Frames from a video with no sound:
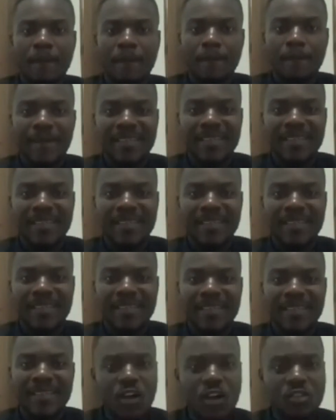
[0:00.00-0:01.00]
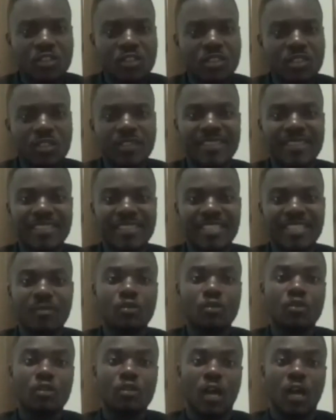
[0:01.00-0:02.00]
persevere until he's
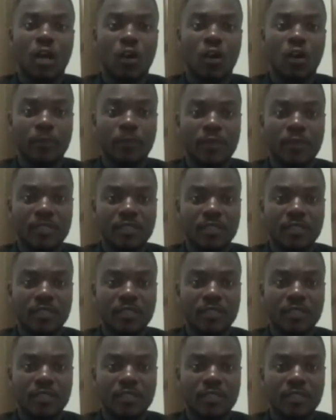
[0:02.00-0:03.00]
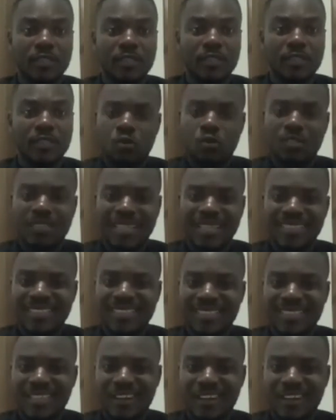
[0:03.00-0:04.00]
able to accomplish it. So that
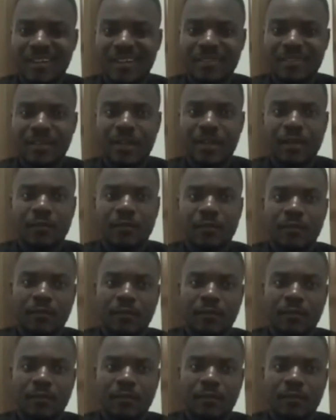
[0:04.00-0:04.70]
is character.